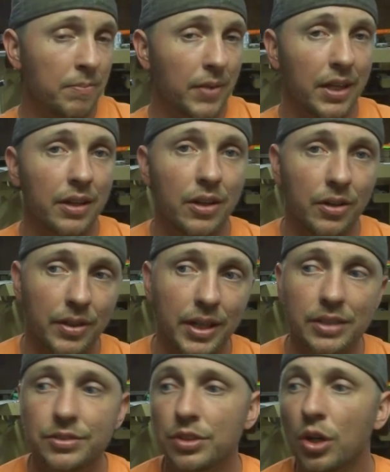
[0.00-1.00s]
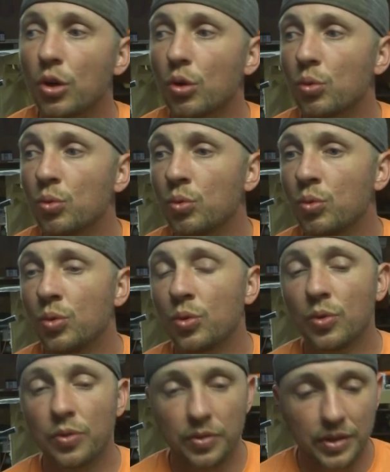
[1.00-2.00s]
and all that. So
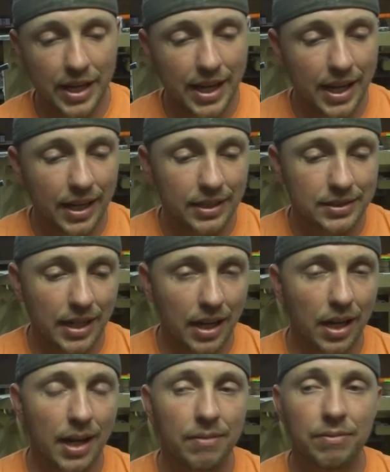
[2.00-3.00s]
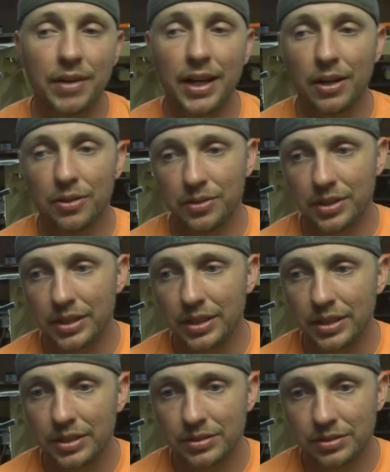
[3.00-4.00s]
that is how I found
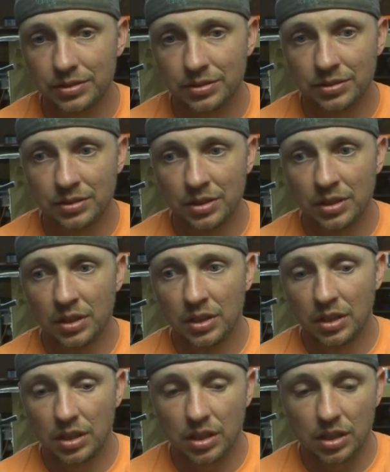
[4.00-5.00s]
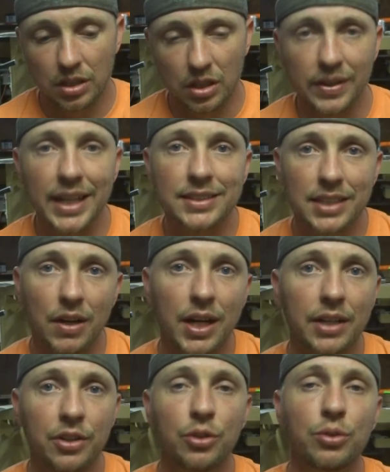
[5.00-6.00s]
these, or that's how
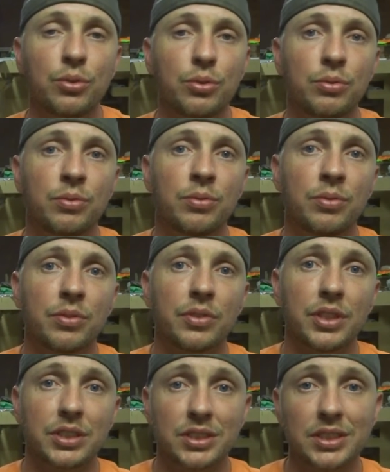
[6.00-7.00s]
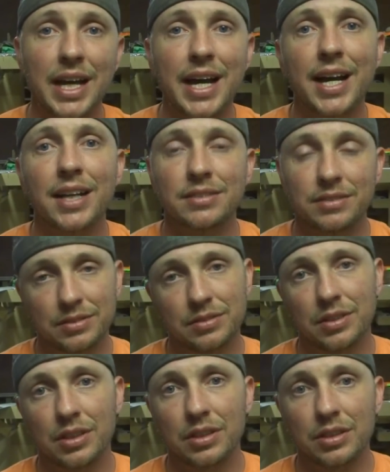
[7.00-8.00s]
I knew the size
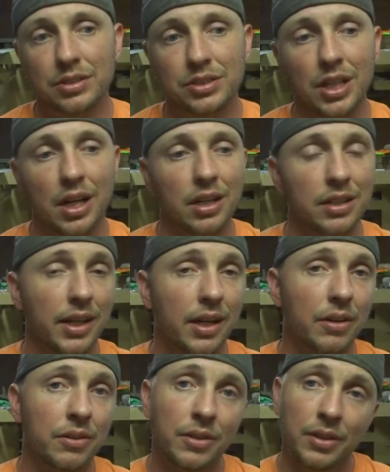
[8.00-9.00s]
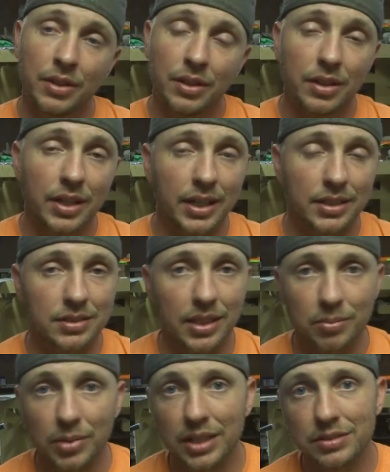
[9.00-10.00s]
shock. Now, like I
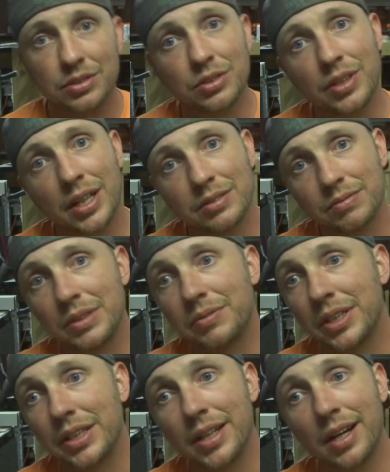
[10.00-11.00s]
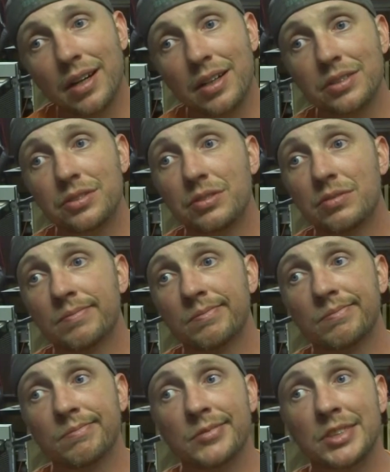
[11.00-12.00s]
say, mine's a 2015 Dodge.
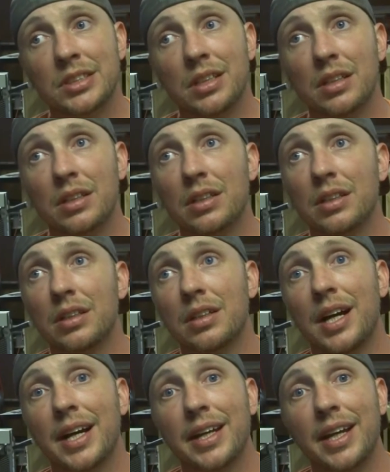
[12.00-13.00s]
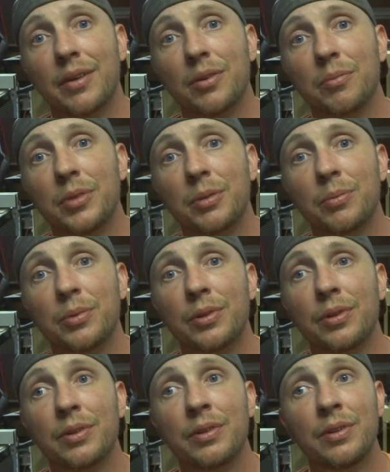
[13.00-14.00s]
I can't remember